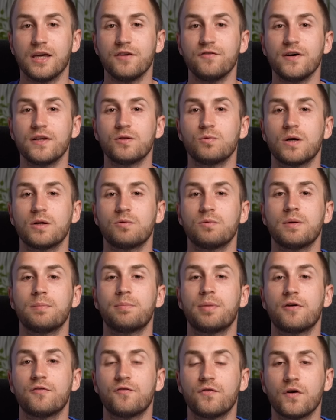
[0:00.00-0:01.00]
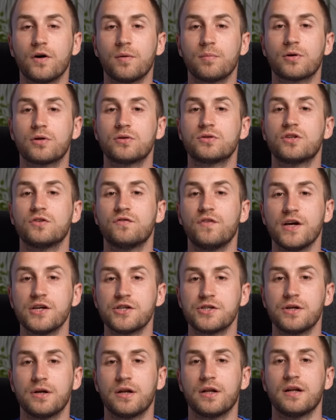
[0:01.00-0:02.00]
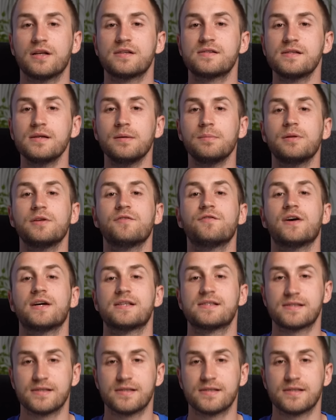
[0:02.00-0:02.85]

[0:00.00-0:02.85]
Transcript: even when we perform cultivation in a simplified